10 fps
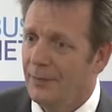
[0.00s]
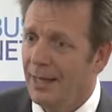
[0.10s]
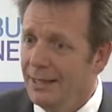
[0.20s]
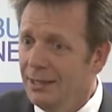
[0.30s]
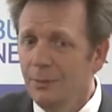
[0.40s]

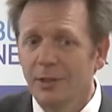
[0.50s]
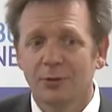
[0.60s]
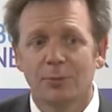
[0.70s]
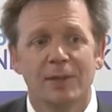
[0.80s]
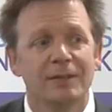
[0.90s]
I need to be
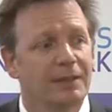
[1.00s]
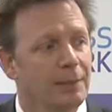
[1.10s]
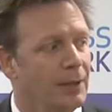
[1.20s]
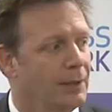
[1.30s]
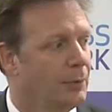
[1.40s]
explicit
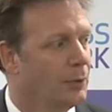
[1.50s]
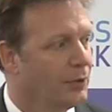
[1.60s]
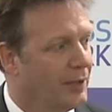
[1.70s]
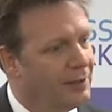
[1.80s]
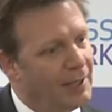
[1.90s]
about that,
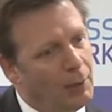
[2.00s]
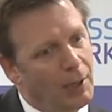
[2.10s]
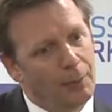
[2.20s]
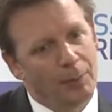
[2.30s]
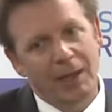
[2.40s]
because that is how
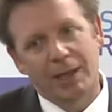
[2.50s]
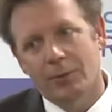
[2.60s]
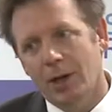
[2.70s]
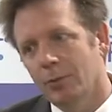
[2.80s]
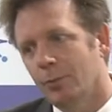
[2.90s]
I play
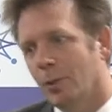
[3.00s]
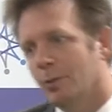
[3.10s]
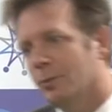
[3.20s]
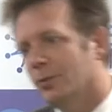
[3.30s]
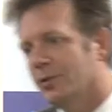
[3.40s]
around with
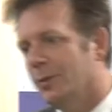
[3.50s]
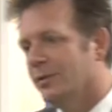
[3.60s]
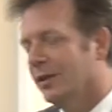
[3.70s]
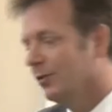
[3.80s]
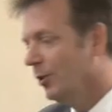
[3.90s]
public
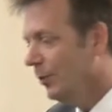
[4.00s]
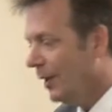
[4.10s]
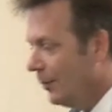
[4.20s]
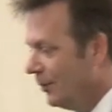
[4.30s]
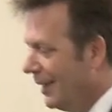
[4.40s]
perception. And
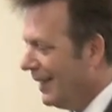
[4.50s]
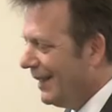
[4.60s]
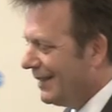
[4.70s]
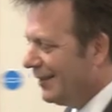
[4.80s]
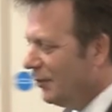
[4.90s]
sometimes
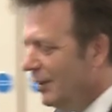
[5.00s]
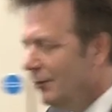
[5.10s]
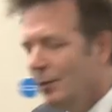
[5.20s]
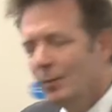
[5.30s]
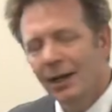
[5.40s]
that's not
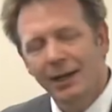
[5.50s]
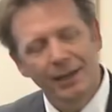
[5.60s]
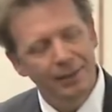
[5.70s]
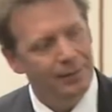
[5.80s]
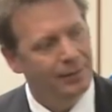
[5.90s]
even in my
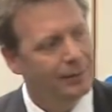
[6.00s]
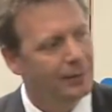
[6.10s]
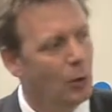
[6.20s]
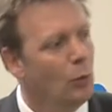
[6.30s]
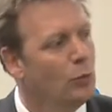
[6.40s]
hands
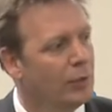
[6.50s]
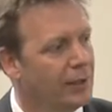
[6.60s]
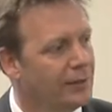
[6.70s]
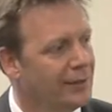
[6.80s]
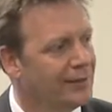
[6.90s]

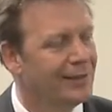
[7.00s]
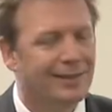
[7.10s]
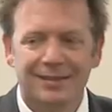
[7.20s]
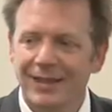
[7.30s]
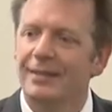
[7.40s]
only. It's
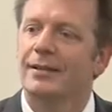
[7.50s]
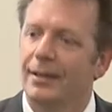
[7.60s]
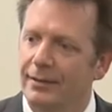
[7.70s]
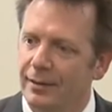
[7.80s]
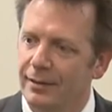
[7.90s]
a sector
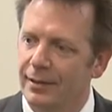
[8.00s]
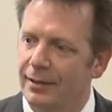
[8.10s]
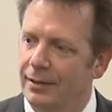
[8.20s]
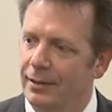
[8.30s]
that does that.